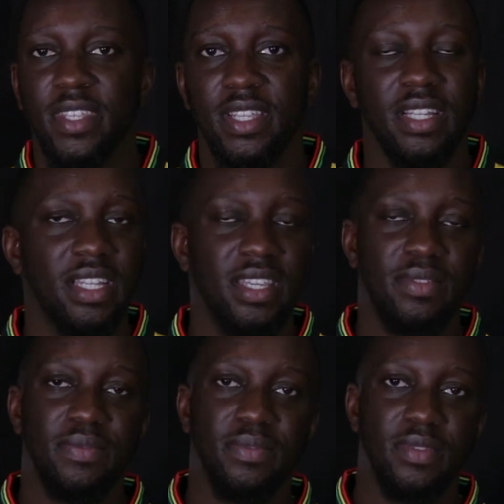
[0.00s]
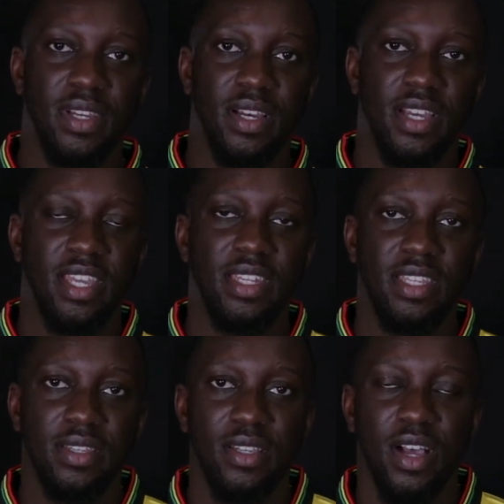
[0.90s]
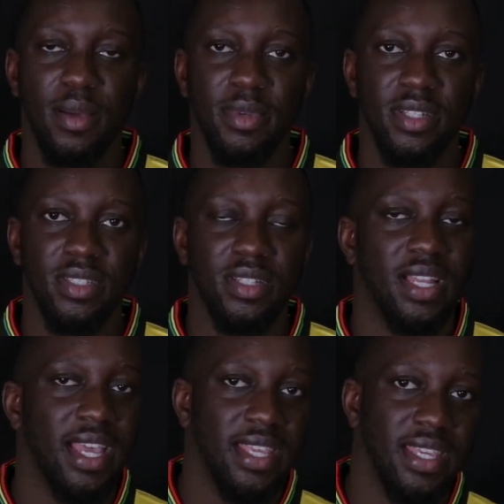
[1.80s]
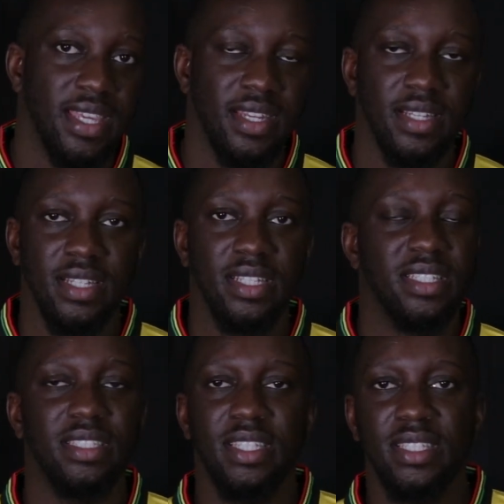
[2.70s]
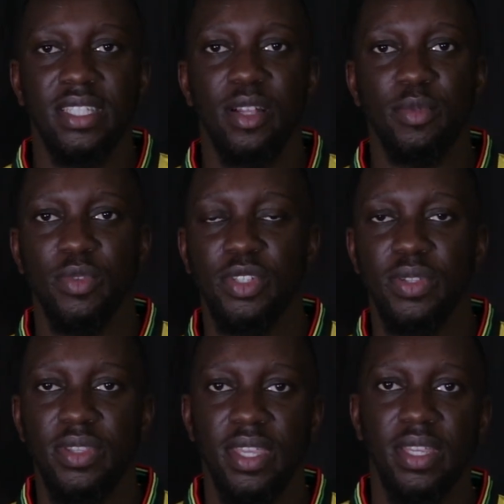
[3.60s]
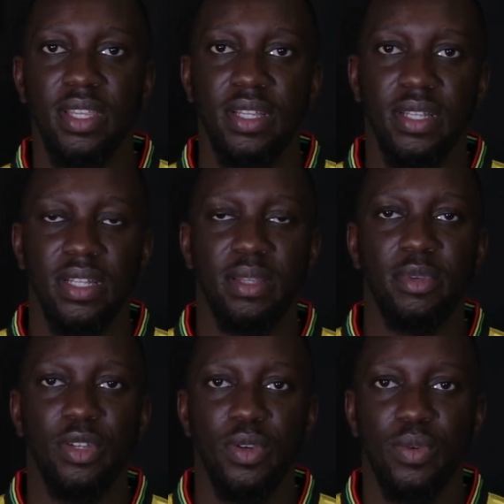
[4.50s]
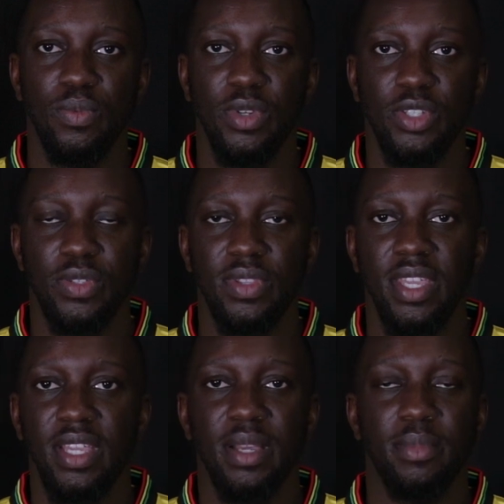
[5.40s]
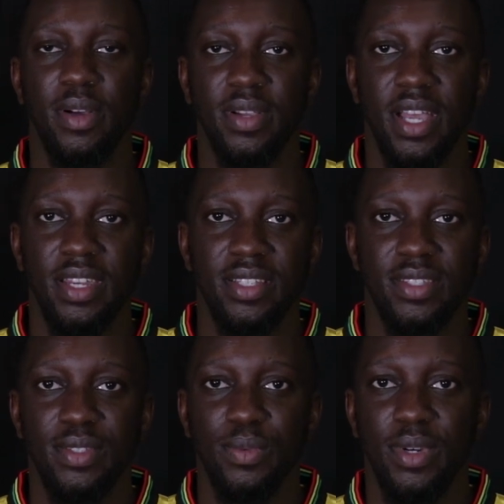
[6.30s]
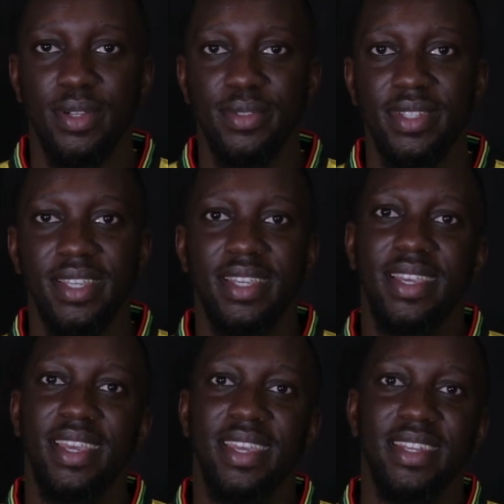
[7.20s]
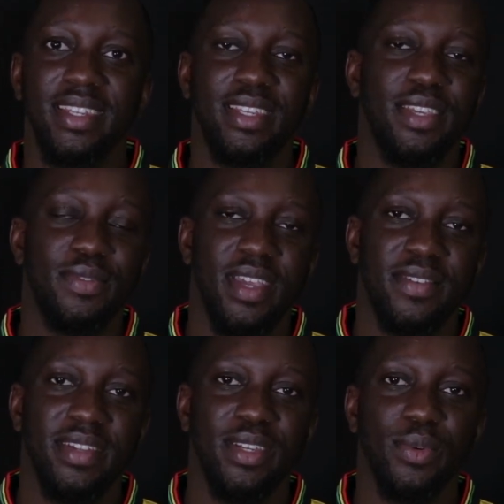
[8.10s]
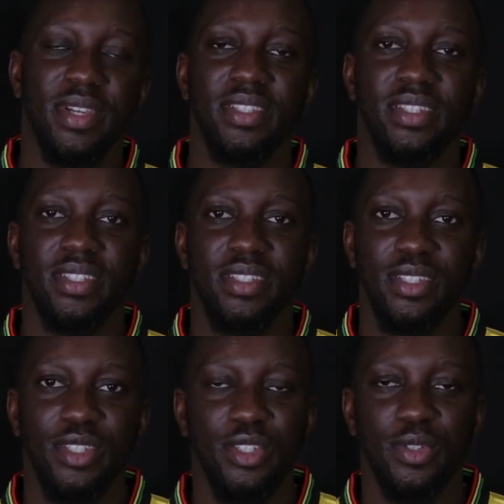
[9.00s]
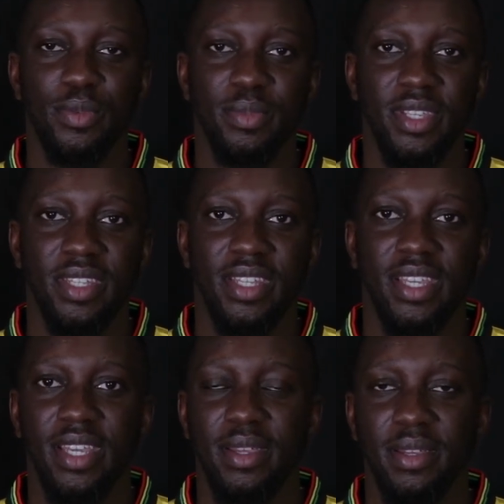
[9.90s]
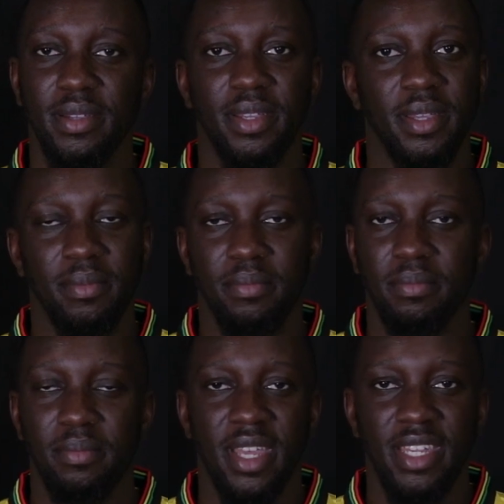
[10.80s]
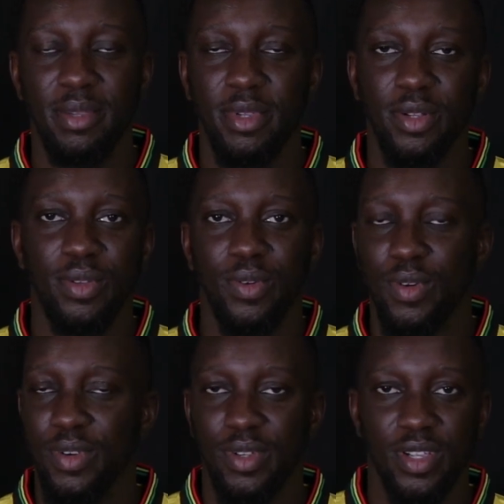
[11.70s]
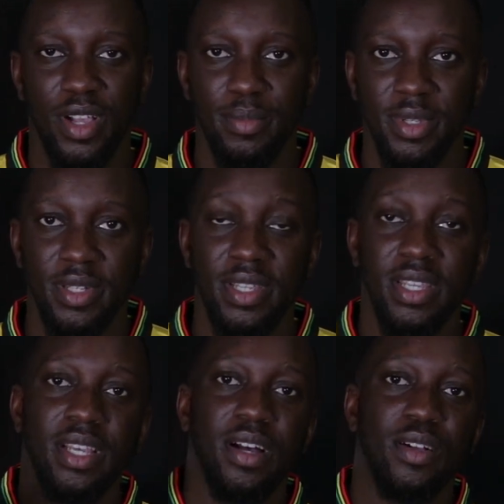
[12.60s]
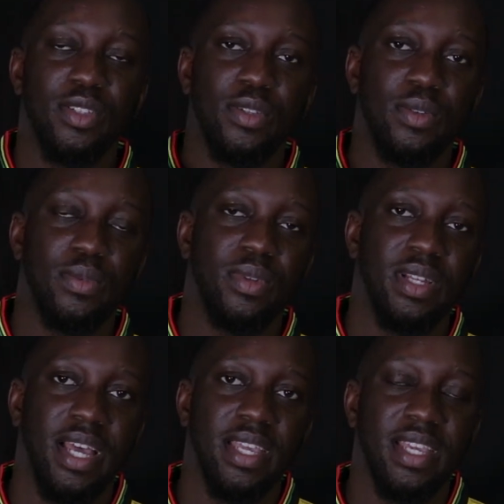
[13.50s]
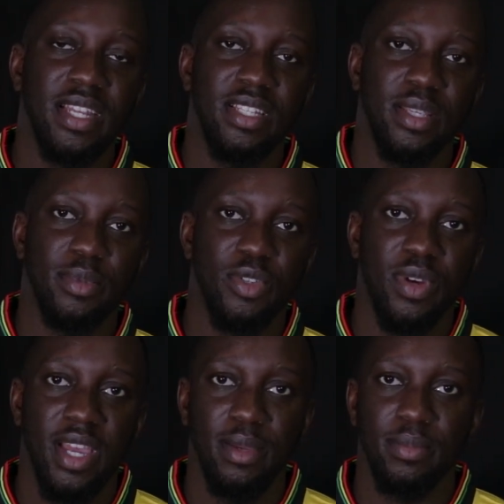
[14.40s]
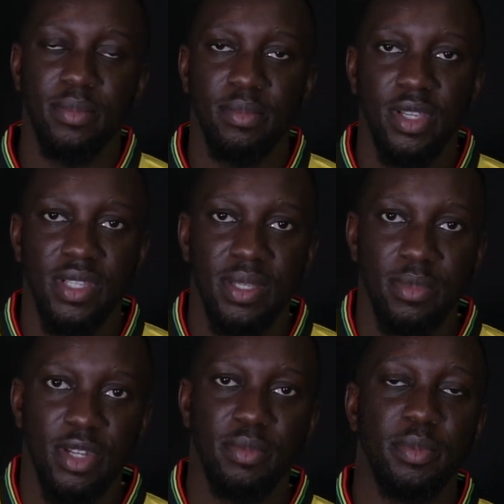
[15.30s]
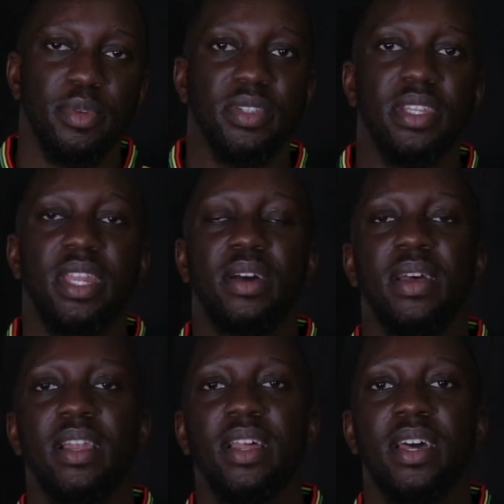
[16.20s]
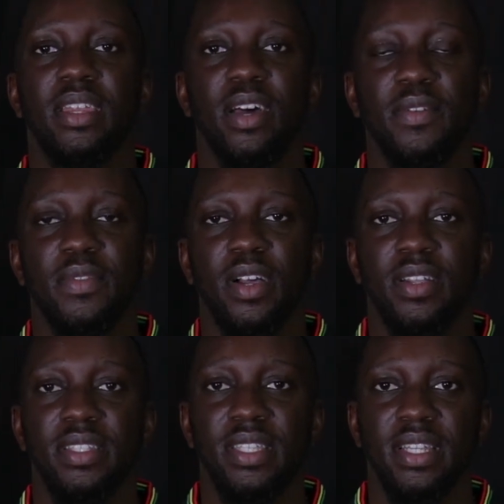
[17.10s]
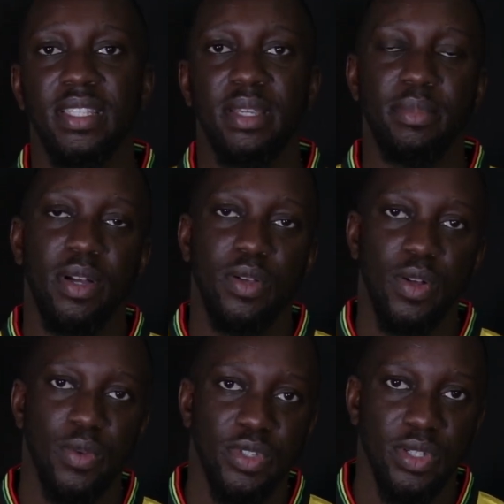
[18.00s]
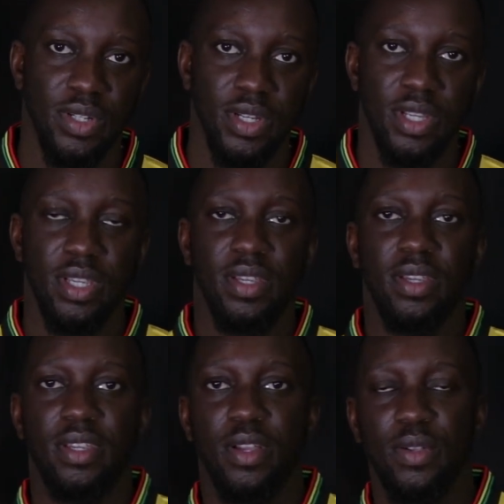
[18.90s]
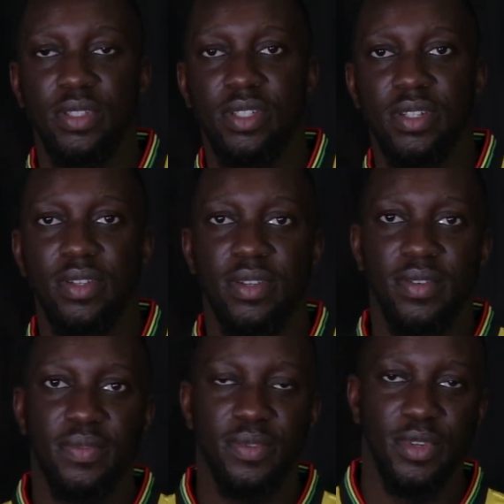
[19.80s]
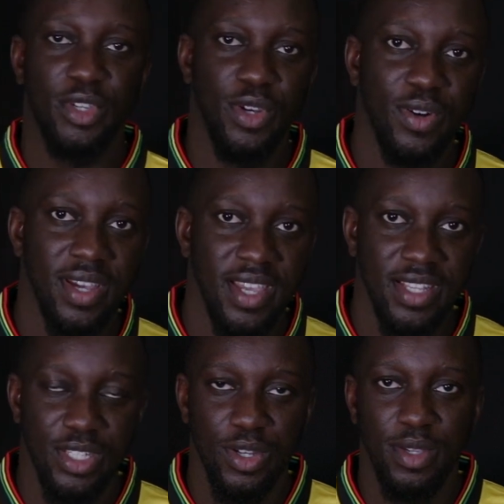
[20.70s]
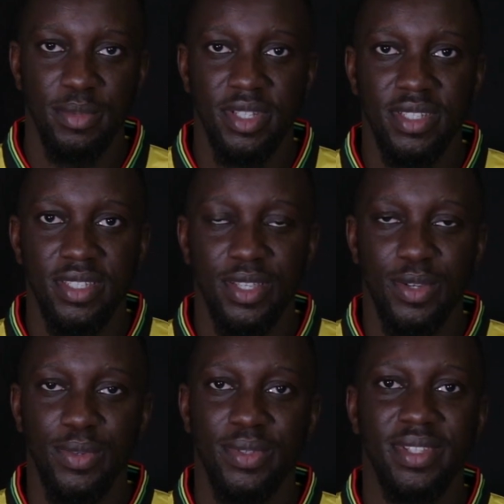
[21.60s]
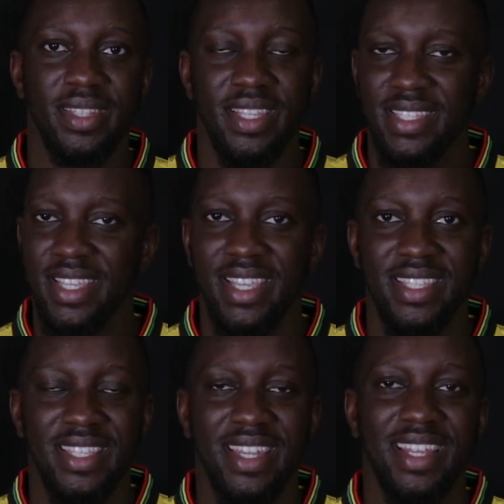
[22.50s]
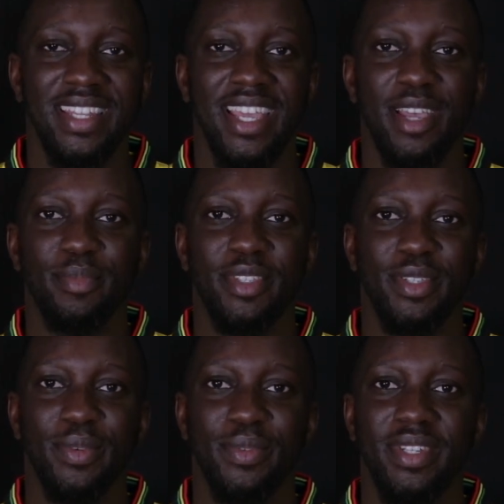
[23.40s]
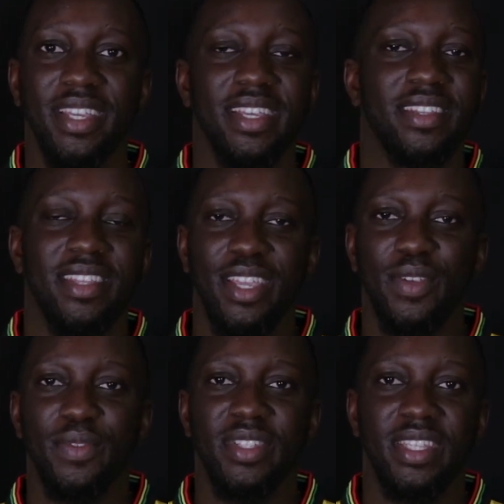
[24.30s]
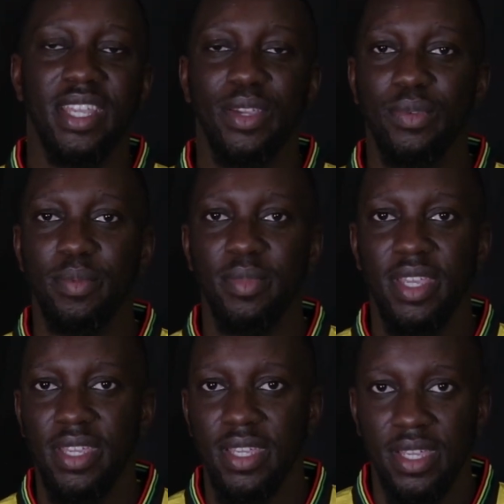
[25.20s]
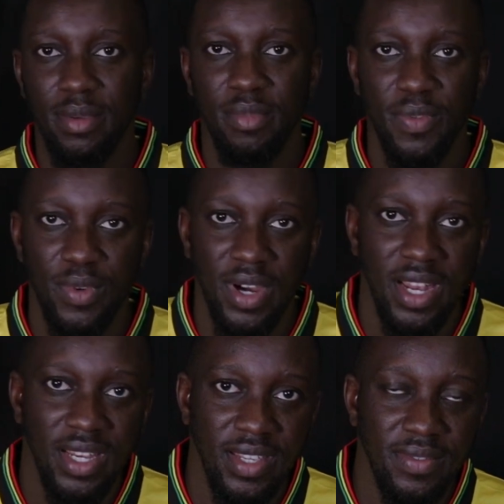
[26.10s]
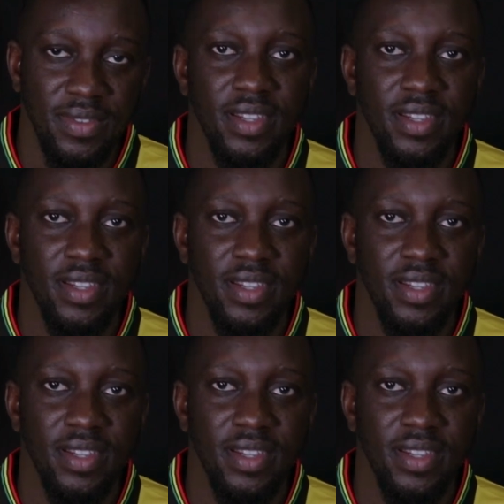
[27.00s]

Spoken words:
leave any comments, like it, just tell me what you think. Let me know what you think about Ghana to the world, and if you have any questions, shoot me an email or comment. Also, like and subscribe, because I'm going to be pushing out a lot of content about culture for your enjoyment. So this is another episode. Thank you for sticking with me. Before I leave,